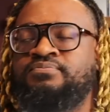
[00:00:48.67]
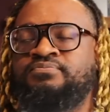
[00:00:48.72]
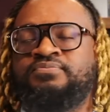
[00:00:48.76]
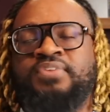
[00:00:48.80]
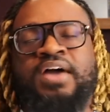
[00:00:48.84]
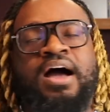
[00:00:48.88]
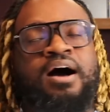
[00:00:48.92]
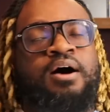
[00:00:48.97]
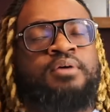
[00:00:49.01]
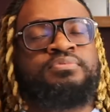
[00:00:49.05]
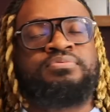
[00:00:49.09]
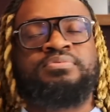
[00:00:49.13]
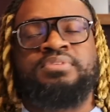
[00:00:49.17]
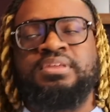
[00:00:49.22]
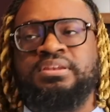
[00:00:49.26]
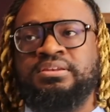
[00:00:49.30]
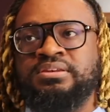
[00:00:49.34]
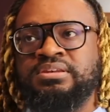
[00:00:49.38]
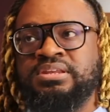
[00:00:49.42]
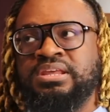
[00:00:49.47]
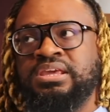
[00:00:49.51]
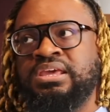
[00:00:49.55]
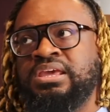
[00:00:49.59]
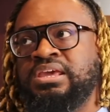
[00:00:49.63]
felt the
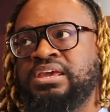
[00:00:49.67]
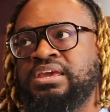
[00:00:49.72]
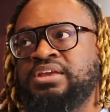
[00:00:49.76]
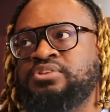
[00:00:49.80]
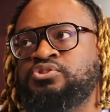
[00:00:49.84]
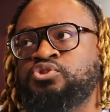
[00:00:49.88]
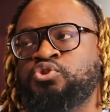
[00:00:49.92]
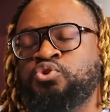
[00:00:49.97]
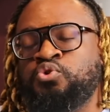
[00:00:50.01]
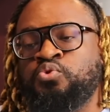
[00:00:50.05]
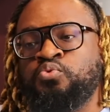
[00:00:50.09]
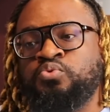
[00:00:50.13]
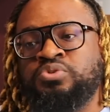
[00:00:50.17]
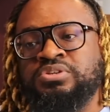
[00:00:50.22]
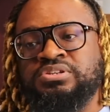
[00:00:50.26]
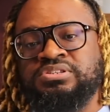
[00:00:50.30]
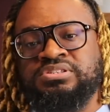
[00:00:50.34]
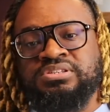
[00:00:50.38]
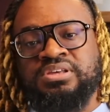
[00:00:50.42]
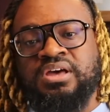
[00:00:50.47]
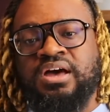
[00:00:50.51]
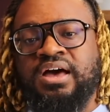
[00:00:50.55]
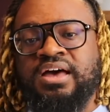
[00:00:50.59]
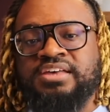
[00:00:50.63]
need to
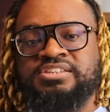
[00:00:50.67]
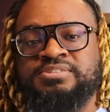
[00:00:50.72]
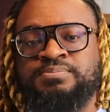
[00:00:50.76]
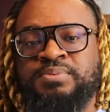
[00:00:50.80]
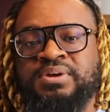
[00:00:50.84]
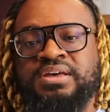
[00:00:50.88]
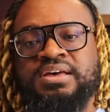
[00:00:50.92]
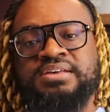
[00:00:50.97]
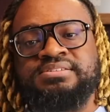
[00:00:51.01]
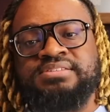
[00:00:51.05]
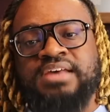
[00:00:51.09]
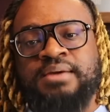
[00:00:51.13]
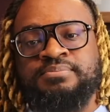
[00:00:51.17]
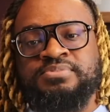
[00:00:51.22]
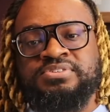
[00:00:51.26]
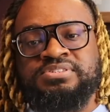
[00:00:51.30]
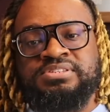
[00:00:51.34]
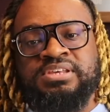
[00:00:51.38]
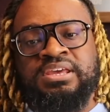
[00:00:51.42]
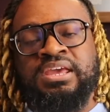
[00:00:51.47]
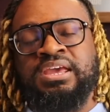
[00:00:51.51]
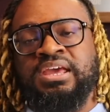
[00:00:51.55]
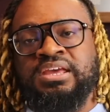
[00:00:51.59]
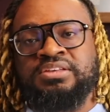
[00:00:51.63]
discuss because I'm
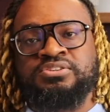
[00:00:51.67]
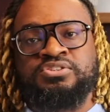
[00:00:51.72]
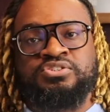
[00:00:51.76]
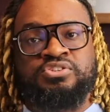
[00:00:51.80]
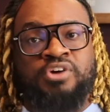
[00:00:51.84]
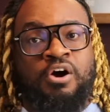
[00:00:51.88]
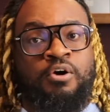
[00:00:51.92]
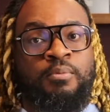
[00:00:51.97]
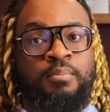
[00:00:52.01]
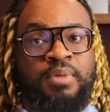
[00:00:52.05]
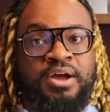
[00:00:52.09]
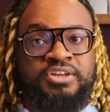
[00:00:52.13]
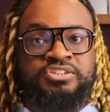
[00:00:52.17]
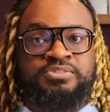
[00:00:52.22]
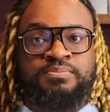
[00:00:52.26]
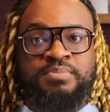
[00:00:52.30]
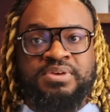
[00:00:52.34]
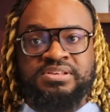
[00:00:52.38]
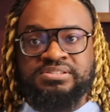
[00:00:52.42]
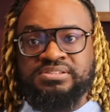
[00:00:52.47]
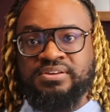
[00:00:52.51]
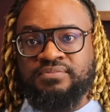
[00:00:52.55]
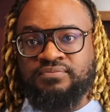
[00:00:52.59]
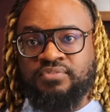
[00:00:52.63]
seeing so much
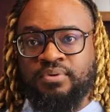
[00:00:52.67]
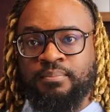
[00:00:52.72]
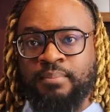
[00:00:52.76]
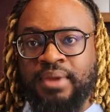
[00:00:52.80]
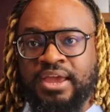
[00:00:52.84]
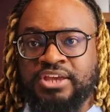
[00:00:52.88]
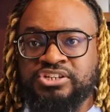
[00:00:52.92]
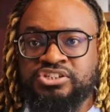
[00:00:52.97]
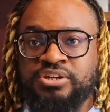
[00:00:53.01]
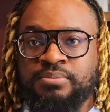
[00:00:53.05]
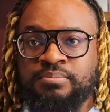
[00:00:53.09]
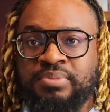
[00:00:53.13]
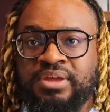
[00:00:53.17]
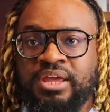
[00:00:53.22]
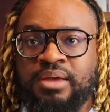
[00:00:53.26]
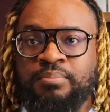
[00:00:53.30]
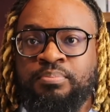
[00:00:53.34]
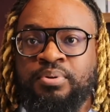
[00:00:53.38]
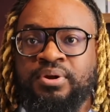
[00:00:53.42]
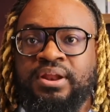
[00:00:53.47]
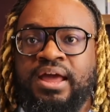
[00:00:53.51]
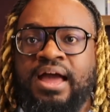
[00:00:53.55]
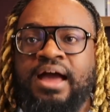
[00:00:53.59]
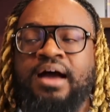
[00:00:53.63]
misinformation being
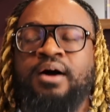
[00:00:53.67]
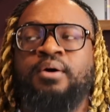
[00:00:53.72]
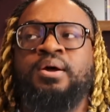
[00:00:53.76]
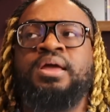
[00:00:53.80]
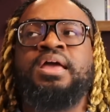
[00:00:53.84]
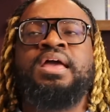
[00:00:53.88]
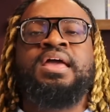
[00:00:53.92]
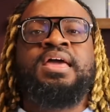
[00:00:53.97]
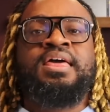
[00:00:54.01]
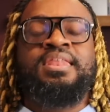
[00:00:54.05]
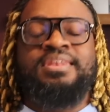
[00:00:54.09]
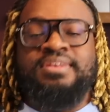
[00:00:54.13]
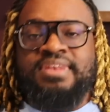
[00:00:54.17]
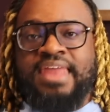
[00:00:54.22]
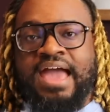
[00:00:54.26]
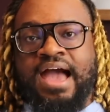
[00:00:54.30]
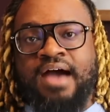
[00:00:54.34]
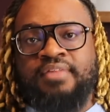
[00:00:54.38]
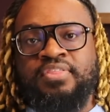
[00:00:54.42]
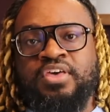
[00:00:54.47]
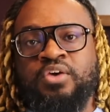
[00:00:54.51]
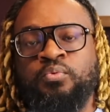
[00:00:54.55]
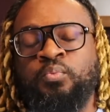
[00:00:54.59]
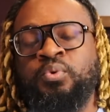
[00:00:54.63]
put out
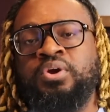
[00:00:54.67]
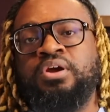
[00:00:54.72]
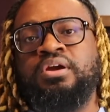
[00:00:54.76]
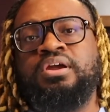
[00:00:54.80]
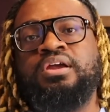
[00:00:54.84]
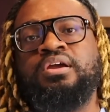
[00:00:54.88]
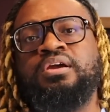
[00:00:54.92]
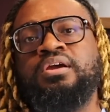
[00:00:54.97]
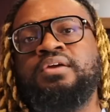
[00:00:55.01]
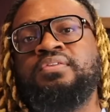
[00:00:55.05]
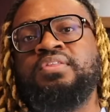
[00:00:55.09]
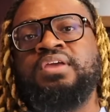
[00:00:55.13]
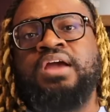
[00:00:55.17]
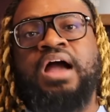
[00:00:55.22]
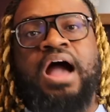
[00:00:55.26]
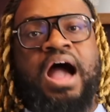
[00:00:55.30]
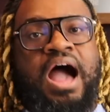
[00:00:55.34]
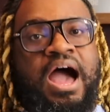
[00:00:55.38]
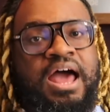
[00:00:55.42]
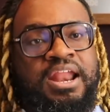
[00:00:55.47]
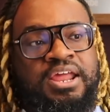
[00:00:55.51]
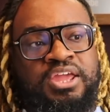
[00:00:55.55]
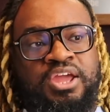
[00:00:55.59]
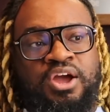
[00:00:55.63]
now that we're hearing the
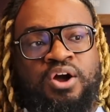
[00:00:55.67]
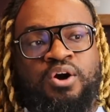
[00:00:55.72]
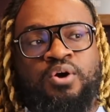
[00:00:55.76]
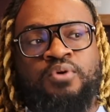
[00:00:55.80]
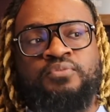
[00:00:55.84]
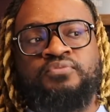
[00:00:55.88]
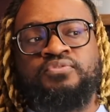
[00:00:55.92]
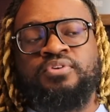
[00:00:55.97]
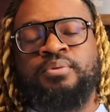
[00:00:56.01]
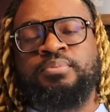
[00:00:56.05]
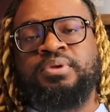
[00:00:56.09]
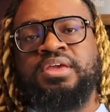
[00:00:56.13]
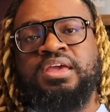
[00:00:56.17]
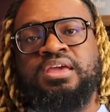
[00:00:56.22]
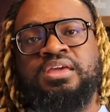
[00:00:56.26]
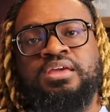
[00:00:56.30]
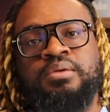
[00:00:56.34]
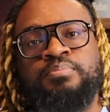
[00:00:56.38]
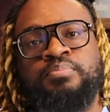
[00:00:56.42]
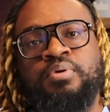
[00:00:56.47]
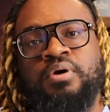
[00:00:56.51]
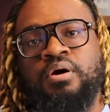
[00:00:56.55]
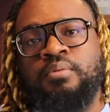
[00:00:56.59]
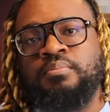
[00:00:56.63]
audio from
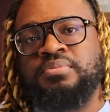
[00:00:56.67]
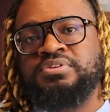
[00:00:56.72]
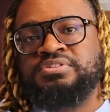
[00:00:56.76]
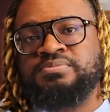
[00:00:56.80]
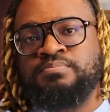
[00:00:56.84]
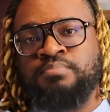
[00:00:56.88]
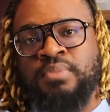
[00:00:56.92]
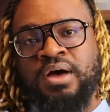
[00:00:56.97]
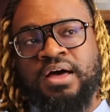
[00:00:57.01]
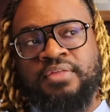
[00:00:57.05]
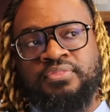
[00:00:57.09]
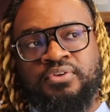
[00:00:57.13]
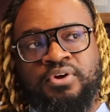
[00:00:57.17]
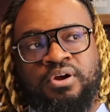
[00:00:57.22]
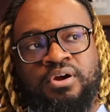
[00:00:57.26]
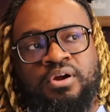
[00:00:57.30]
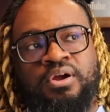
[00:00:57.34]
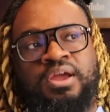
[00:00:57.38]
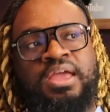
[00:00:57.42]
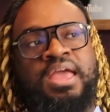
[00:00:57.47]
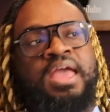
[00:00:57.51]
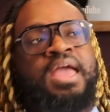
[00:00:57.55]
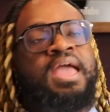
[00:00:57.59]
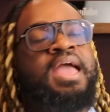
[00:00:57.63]
KeKe Palmer's
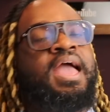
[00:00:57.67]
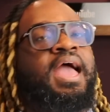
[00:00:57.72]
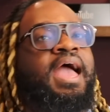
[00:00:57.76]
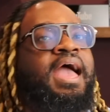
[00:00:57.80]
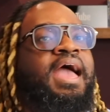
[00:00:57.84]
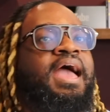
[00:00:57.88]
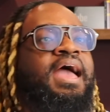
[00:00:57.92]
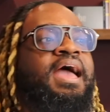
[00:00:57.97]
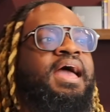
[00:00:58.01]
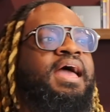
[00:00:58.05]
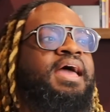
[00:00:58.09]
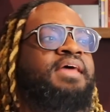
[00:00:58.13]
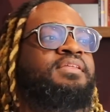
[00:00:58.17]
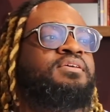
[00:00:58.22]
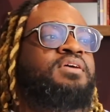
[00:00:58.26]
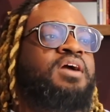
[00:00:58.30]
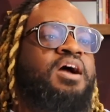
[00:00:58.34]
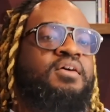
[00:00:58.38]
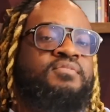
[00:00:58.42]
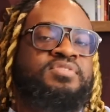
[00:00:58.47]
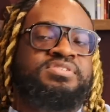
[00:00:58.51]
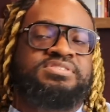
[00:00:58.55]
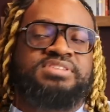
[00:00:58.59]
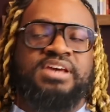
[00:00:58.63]
mother and
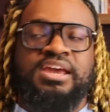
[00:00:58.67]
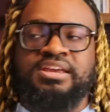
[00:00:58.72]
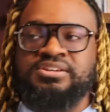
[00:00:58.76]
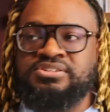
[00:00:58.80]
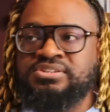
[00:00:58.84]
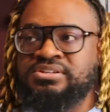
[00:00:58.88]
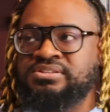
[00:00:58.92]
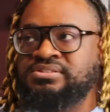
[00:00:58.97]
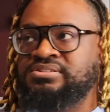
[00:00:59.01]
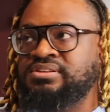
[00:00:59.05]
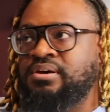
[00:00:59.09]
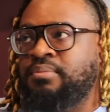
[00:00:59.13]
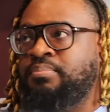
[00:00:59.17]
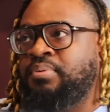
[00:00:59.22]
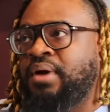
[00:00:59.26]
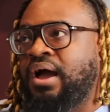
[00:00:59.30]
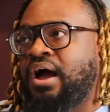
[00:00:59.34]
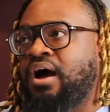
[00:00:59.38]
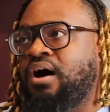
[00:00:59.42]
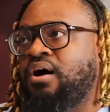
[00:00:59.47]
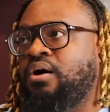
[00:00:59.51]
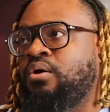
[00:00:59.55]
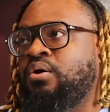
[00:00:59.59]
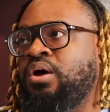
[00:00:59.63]
conversations
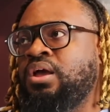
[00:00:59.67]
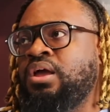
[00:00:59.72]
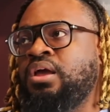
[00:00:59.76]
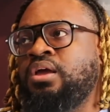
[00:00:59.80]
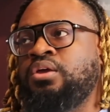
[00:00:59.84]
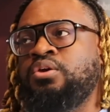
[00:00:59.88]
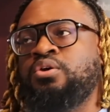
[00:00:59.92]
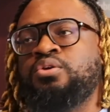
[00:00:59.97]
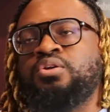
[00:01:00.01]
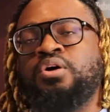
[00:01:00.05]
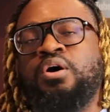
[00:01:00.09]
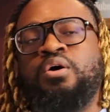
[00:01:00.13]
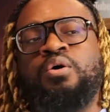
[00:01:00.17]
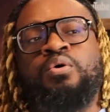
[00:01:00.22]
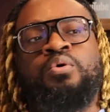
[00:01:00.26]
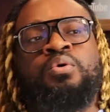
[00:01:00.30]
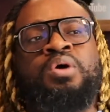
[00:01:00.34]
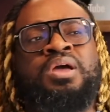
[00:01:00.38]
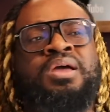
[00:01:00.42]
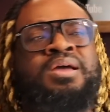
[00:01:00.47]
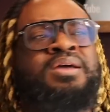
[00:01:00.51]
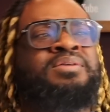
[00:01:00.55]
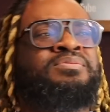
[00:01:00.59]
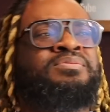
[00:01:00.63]
about, you know,